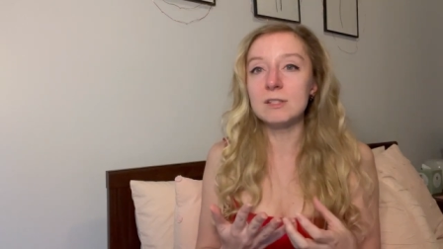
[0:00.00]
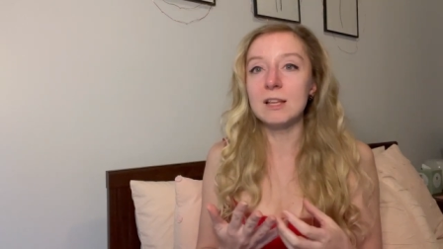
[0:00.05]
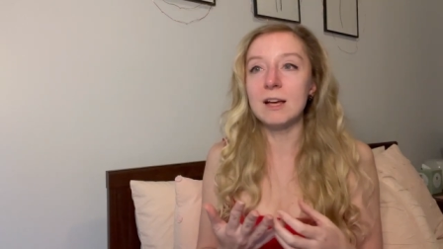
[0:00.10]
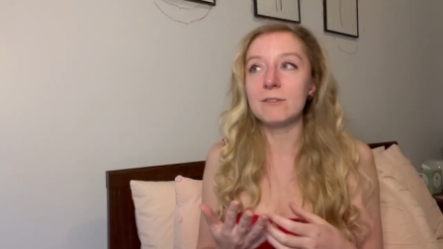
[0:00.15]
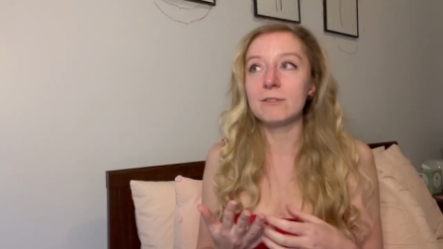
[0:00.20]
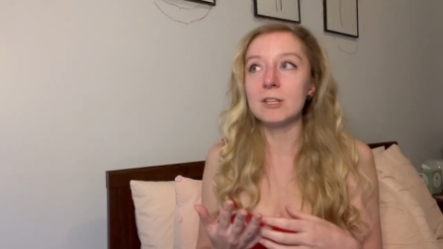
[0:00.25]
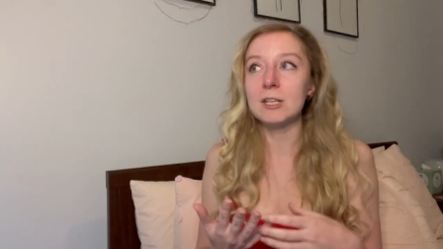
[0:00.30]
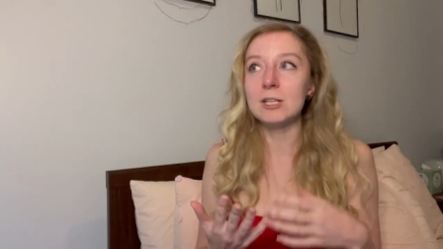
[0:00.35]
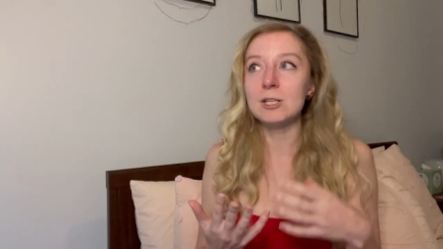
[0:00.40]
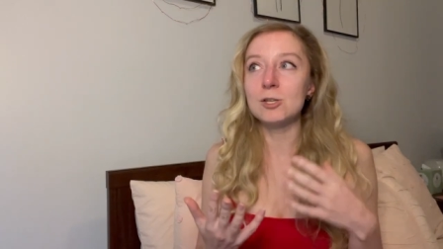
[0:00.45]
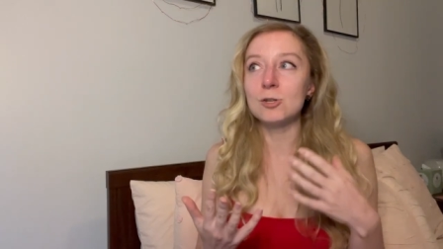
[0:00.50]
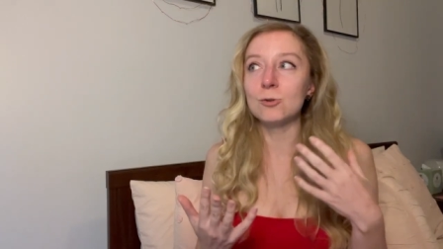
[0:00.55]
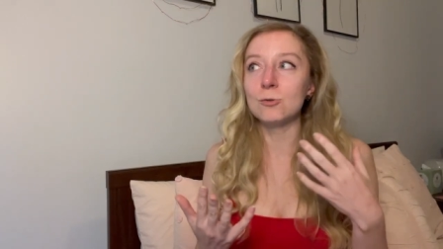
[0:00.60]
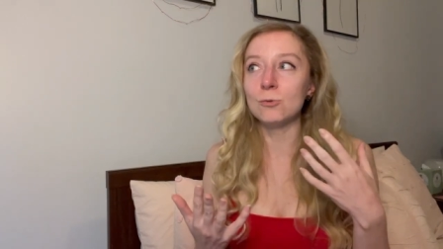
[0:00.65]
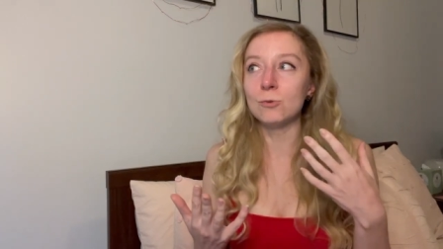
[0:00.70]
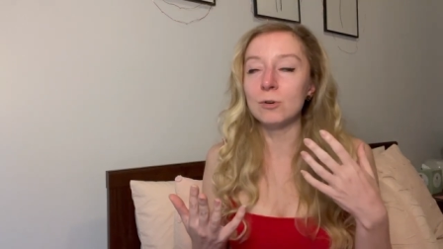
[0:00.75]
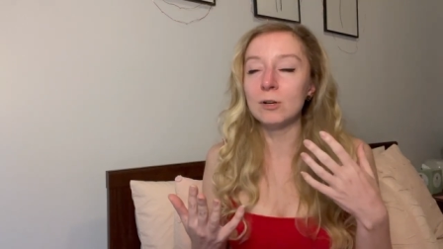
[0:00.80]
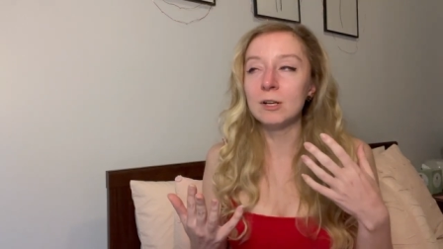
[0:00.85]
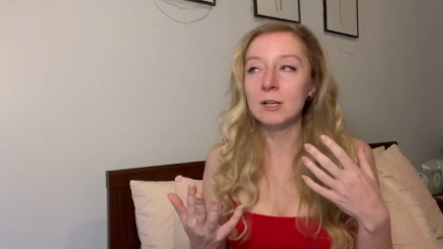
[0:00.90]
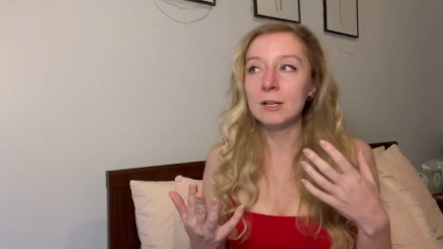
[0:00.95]
loving
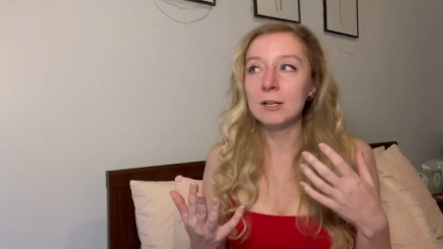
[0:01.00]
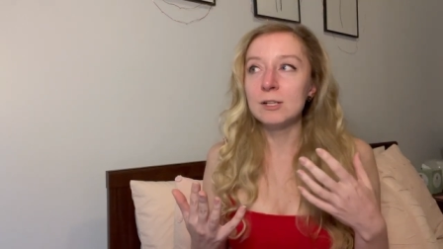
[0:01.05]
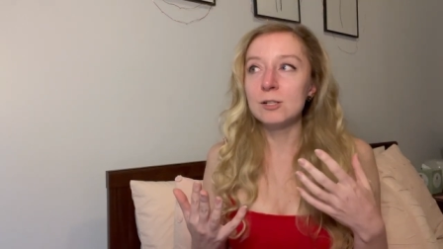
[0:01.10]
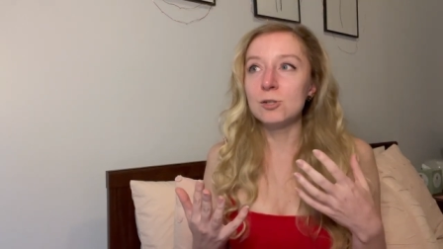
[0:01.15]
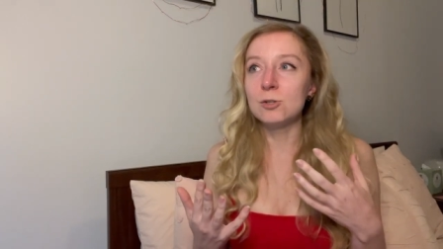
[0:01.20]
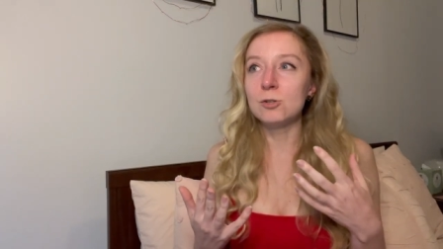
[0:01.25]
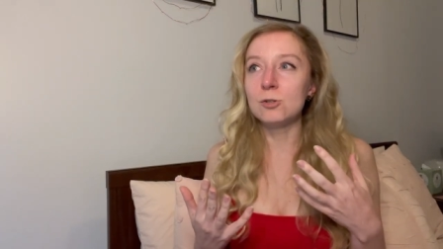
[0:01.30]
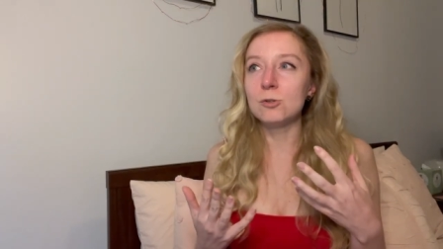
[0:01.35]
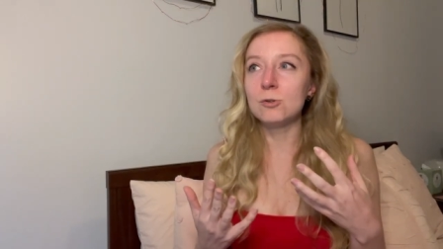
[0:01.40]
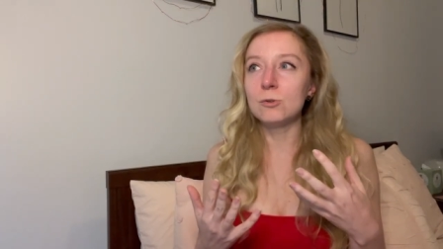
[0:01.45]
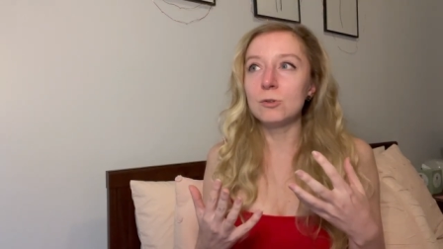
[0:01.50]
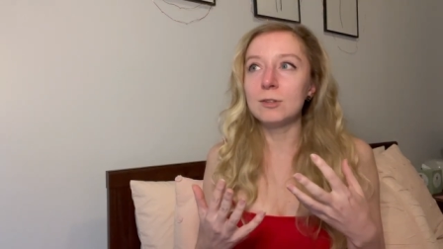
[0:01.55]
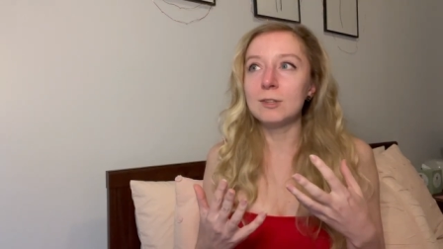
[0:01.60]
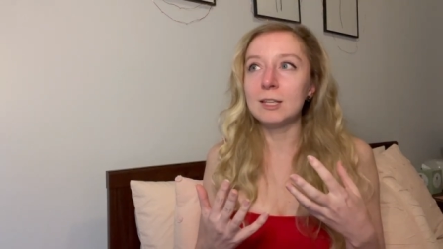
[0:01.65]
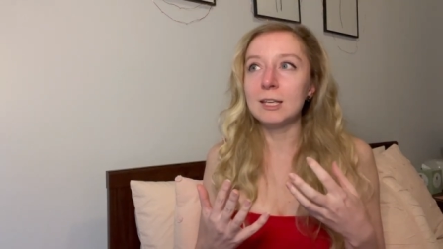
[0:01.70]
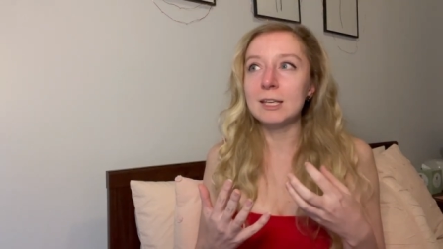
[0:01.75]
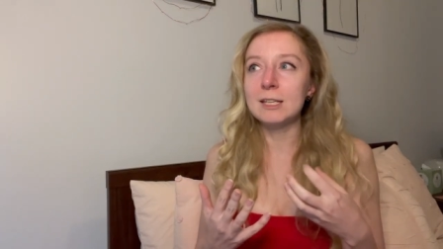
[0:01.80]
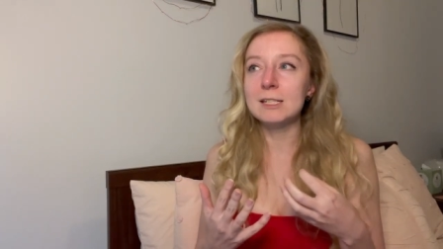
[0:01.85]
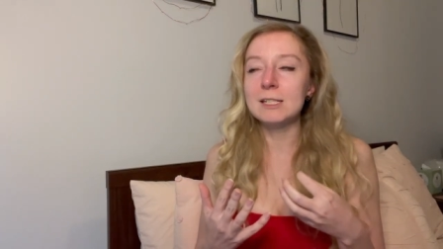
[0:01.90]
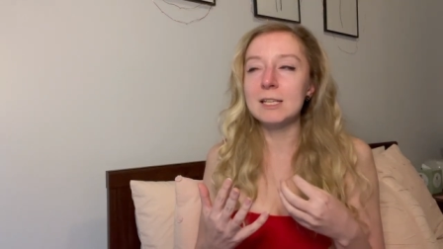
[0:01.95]
to to do
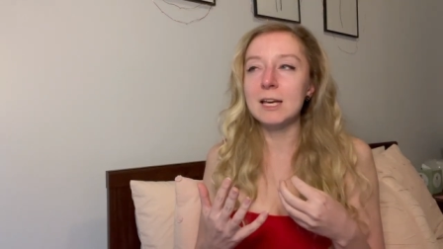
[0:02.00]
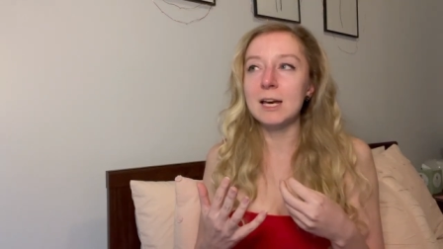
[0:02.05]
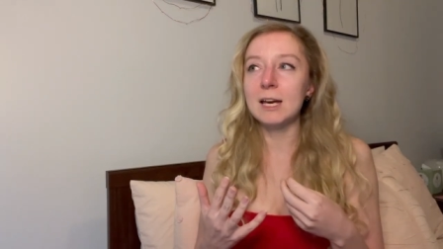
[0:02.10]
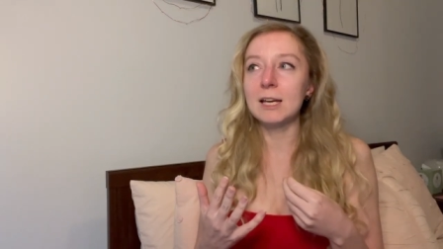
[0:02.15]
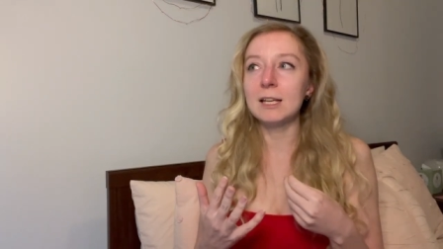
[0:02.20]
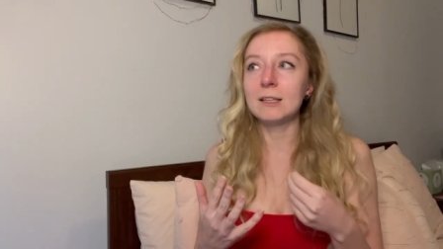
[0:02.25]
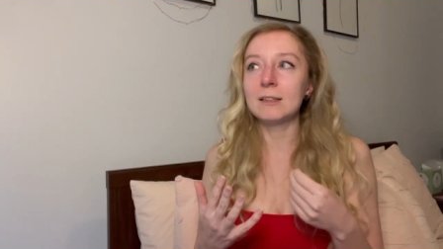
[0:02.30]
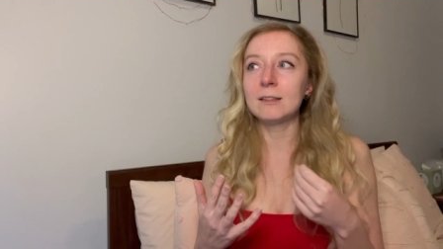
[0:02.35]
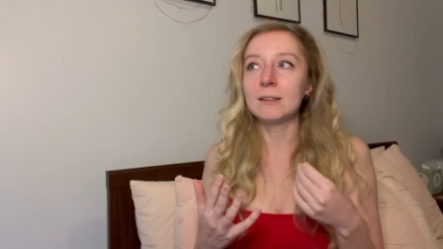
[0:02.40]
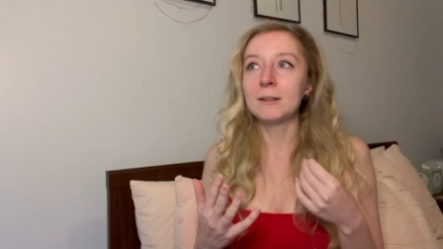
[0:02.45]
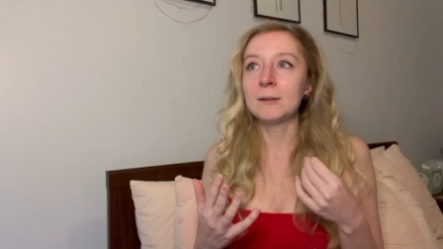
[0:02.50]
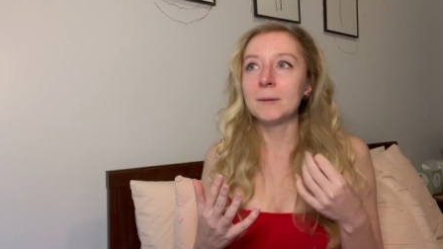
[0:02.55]
things that